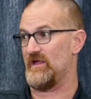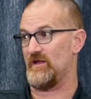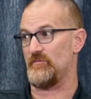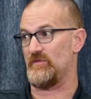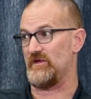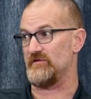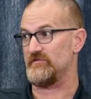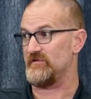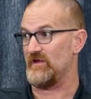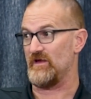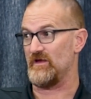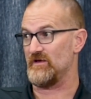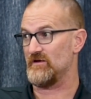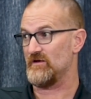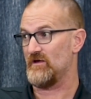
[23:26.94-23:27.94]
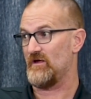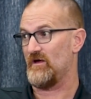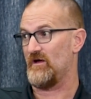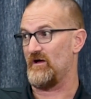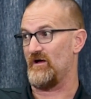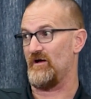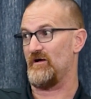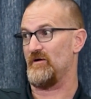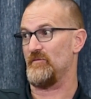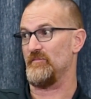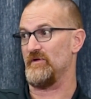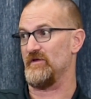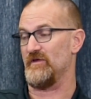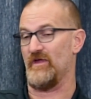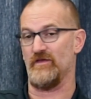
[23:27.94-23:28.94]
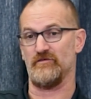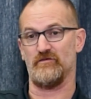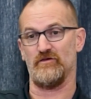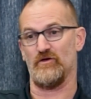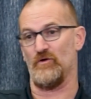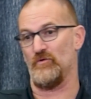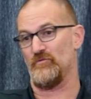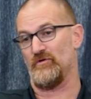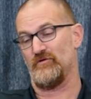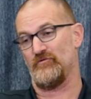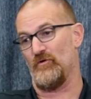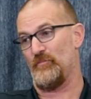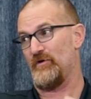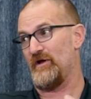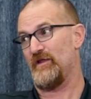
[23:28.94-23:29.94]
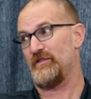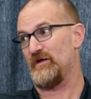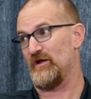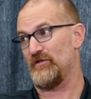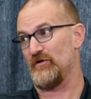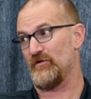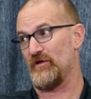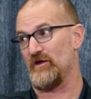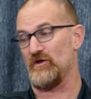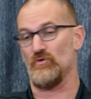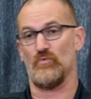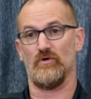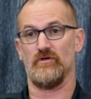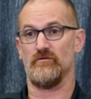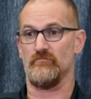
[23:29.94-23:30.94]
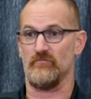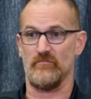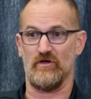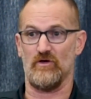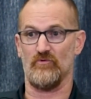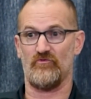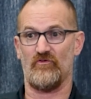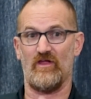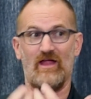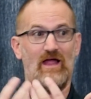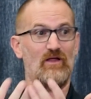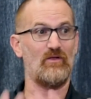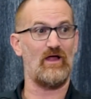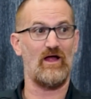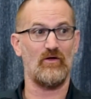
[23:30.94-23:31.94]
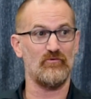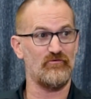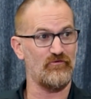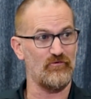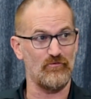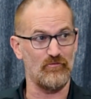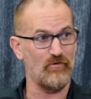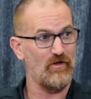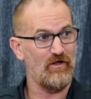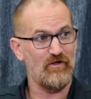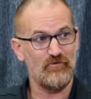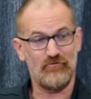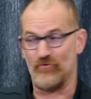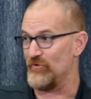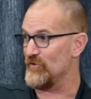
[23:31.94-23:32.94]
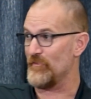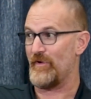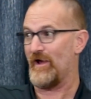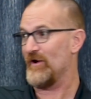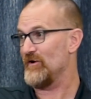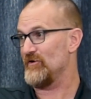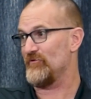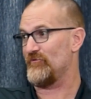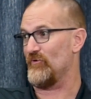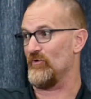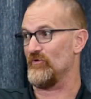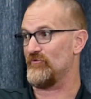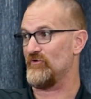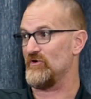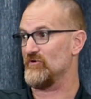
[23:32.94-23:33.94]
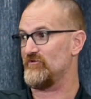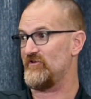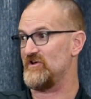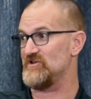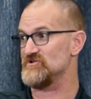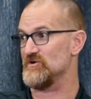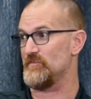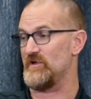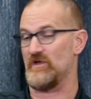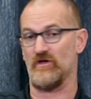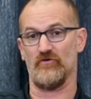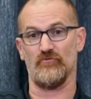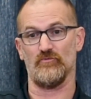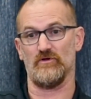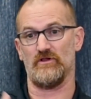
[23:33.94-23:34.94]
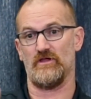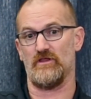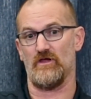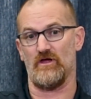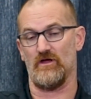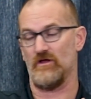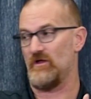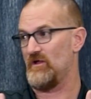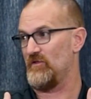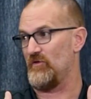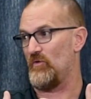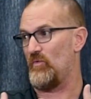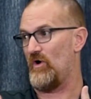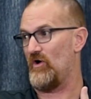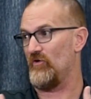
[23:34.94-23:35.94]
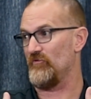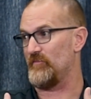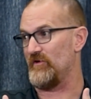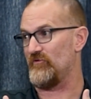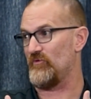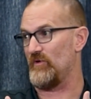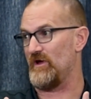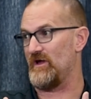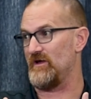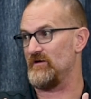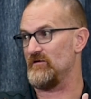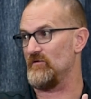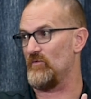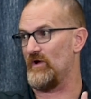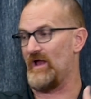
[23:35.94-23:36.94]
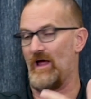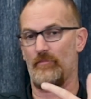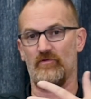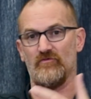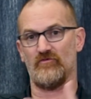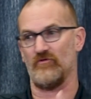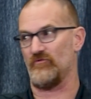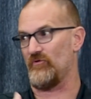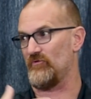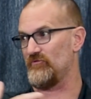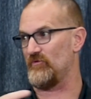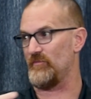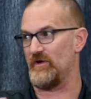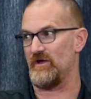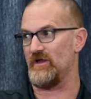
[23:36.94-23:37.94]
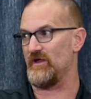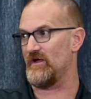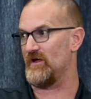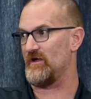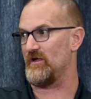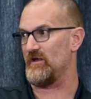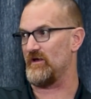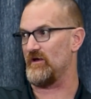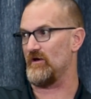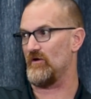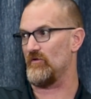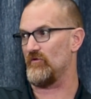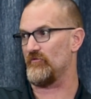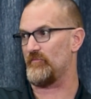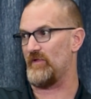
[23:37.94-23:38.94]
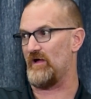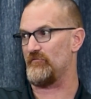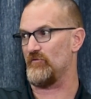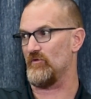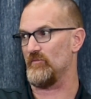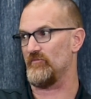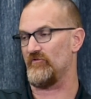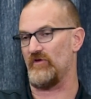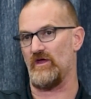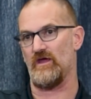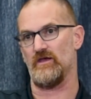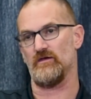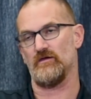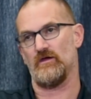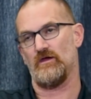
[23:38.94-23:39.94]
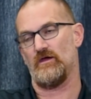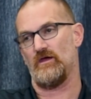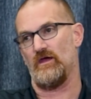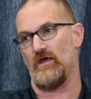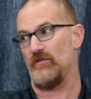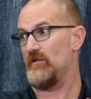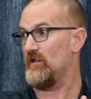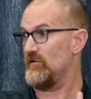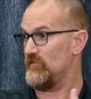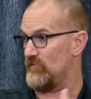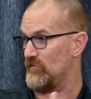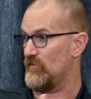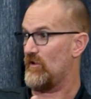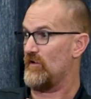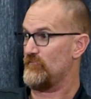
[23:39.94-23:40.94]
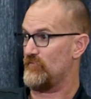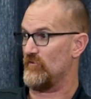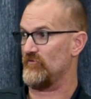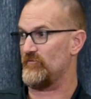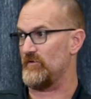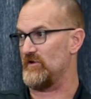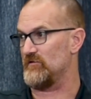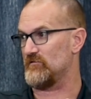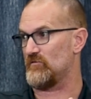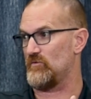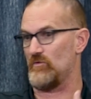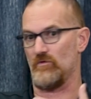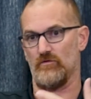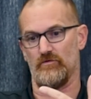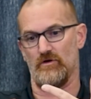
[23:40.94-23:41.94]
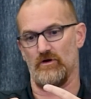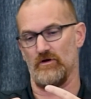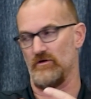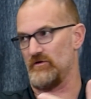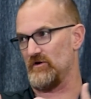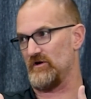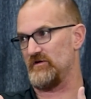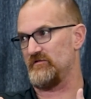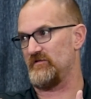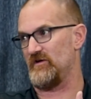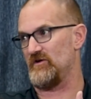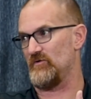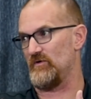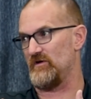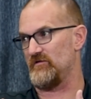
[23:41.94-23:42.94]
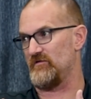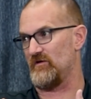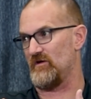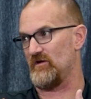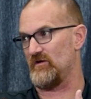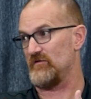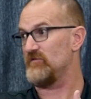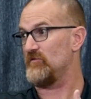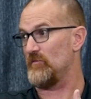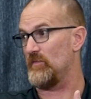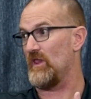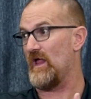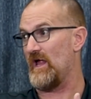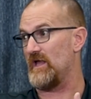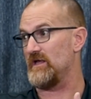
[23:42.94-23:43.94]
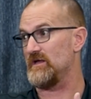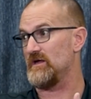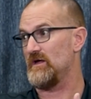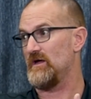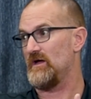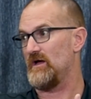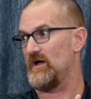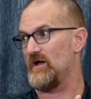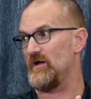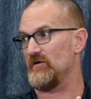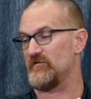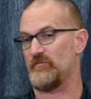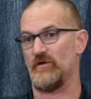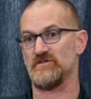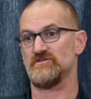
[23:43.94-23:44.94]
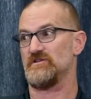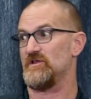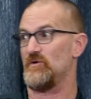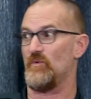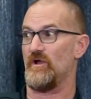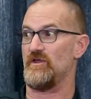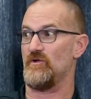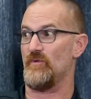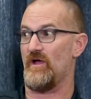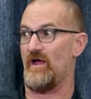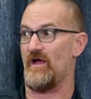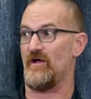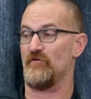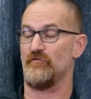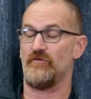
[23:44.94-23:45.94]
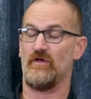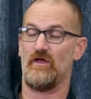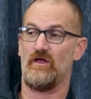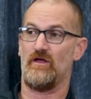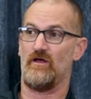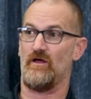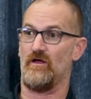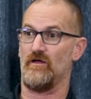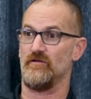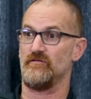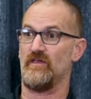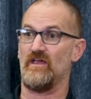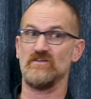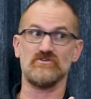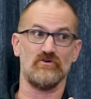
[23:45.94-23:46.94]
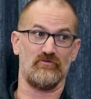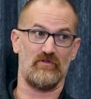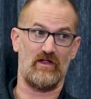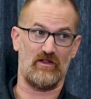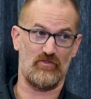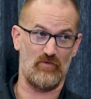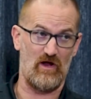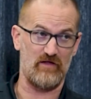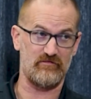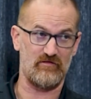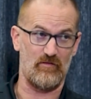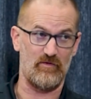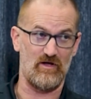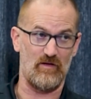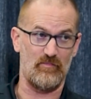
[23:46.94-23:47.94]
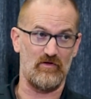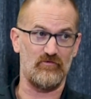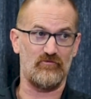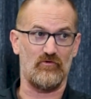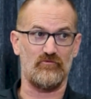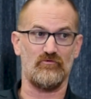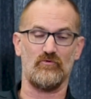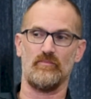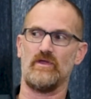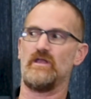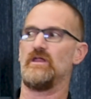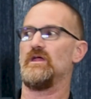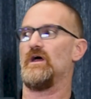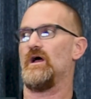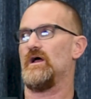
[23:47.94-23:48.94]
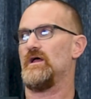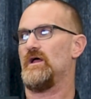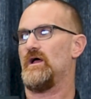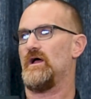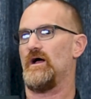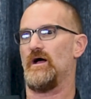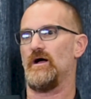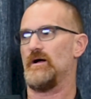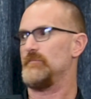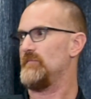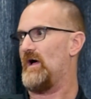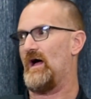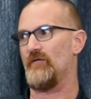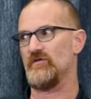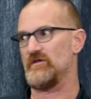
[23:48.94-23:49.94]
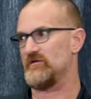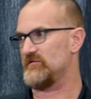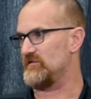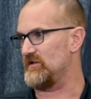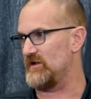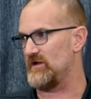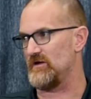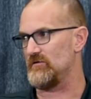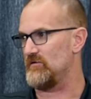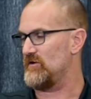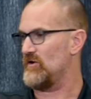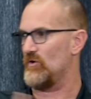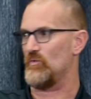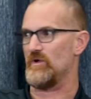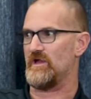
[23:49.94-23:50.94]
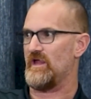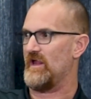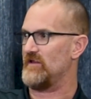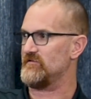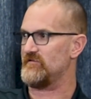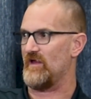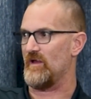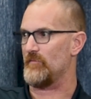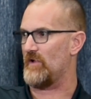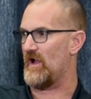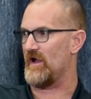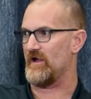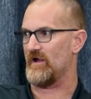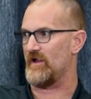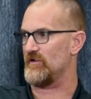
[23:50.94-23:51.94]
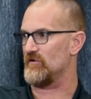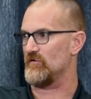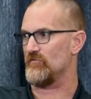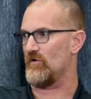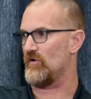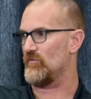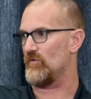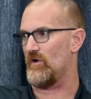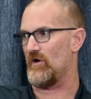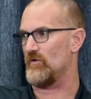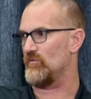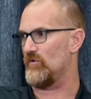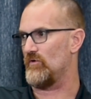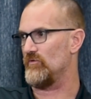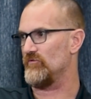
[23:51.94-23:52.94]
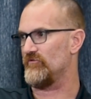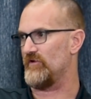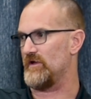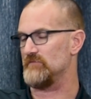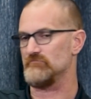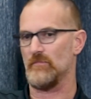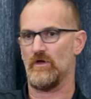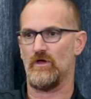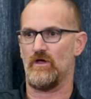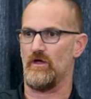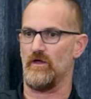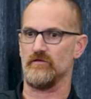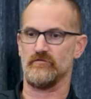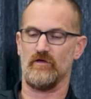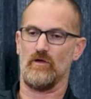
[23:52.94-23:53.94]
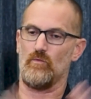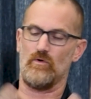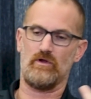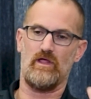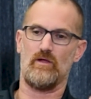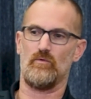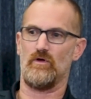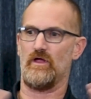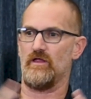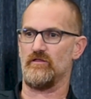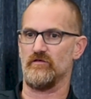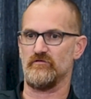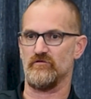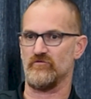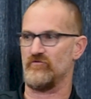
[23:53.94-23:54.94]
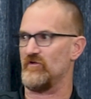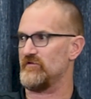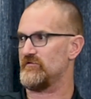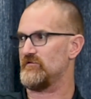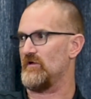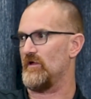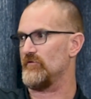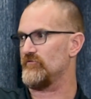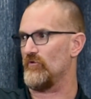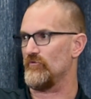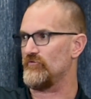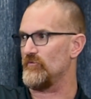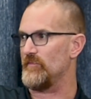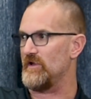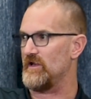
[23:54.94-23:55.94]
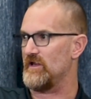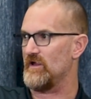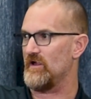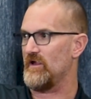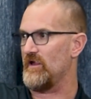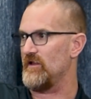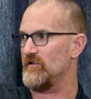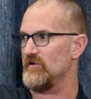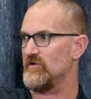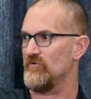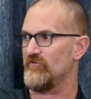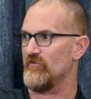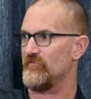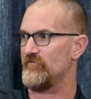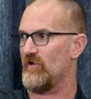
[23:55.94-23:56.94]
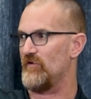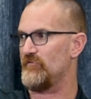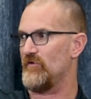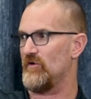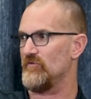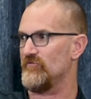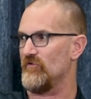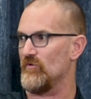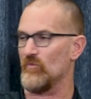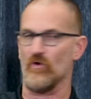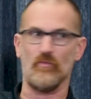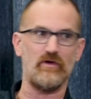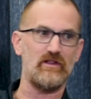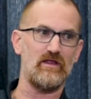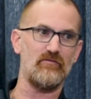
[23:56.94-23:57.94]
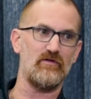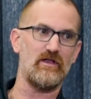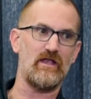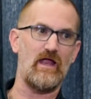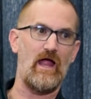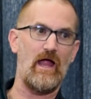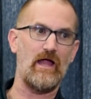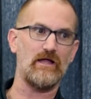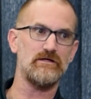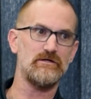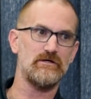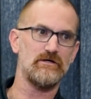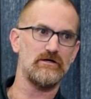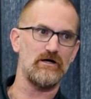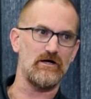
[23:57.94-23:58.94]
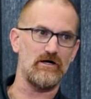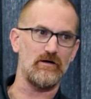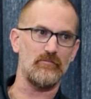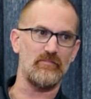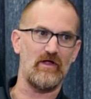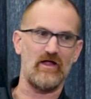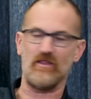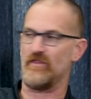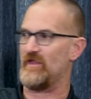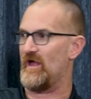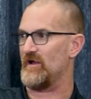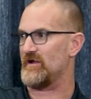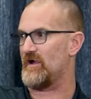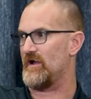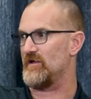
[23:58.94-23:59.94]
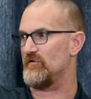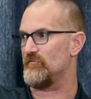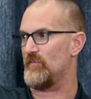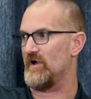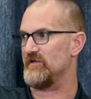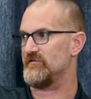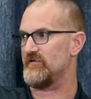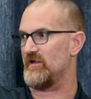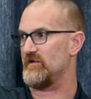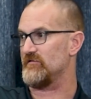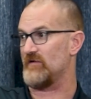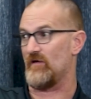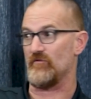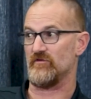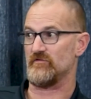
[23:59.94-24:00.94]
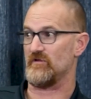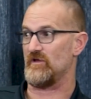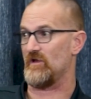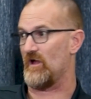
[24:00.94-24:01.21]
can be seen. Don't put anything in there that you wouldn't, say out loud to your parents or to your teacher, because really the walls between what happens on social media and all those platforms and then the law enforcement in school, they're continuing to blend, especially when you have dangers like threats coming up on social media. Obviously, we can't stand by in either of our roles and say, well, okay, hey, this is just social media and the use of cell phones in the world we live in today. That kind of mindset is obviously